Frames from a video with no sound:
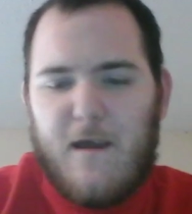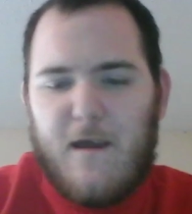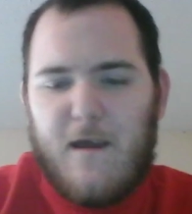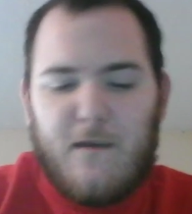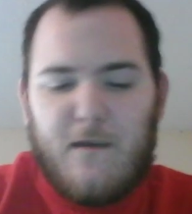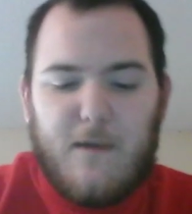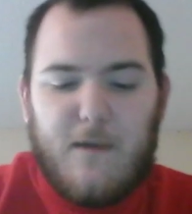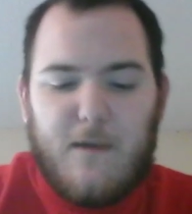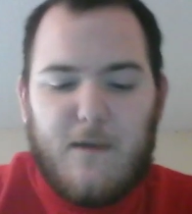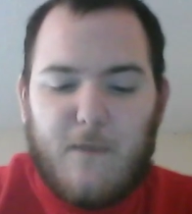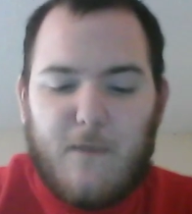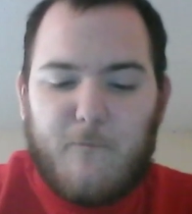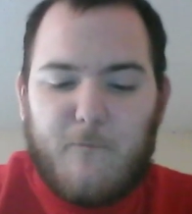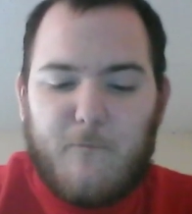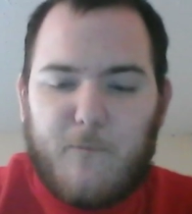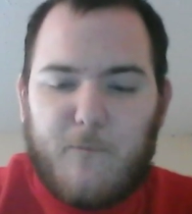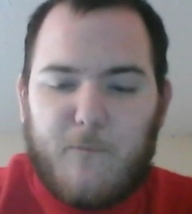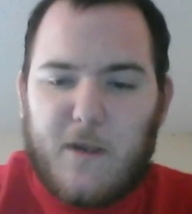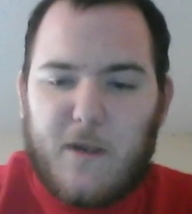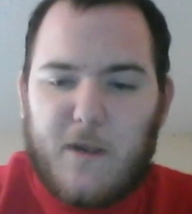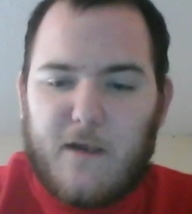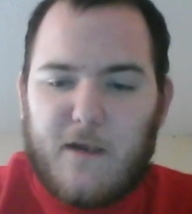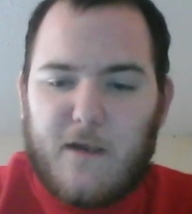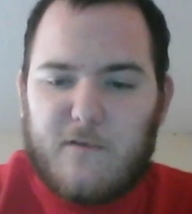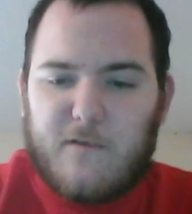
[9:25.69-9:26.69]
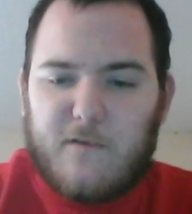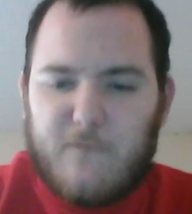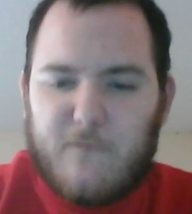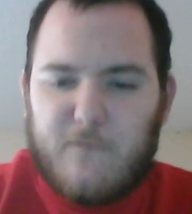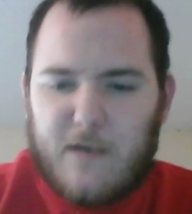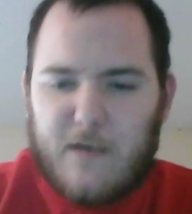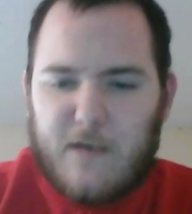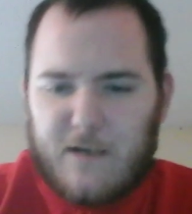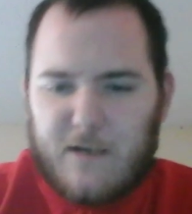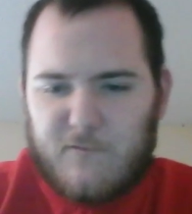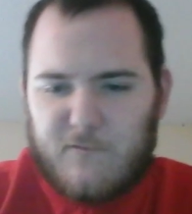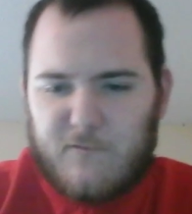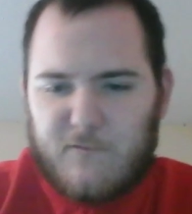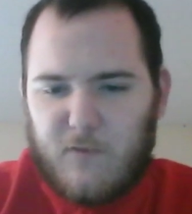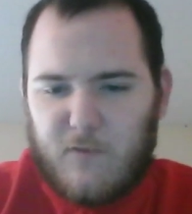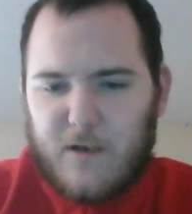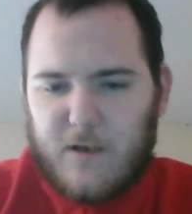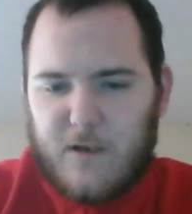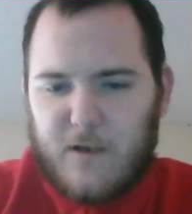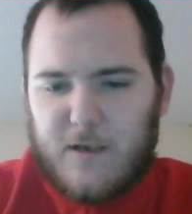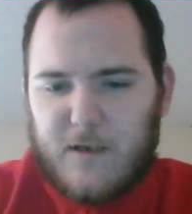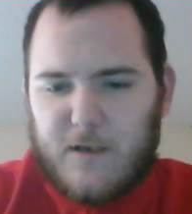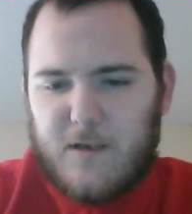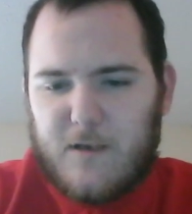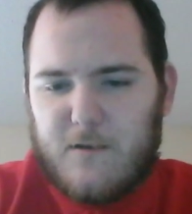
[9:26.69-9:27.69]
Then I'll pick on to the next one.
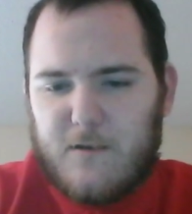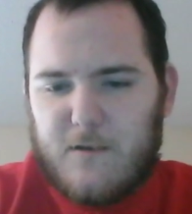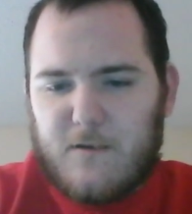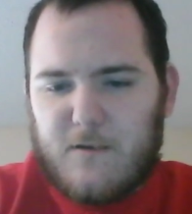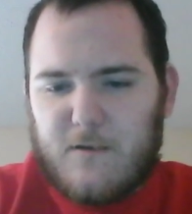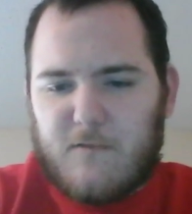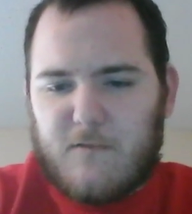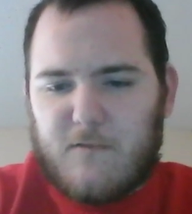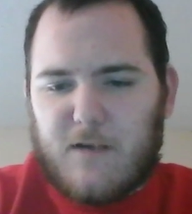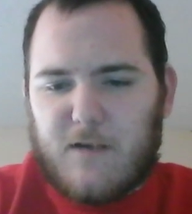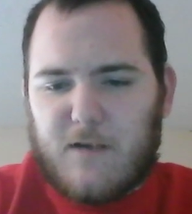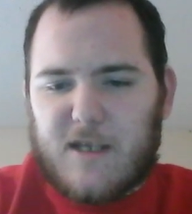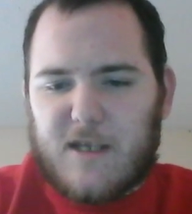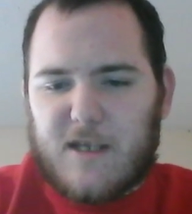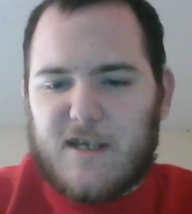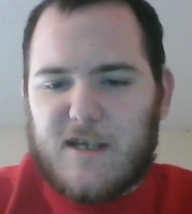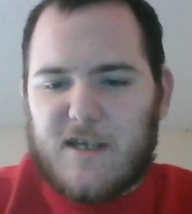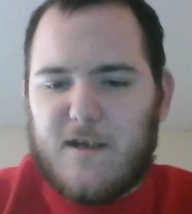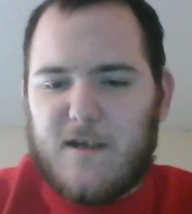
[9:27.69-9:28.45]
Ready?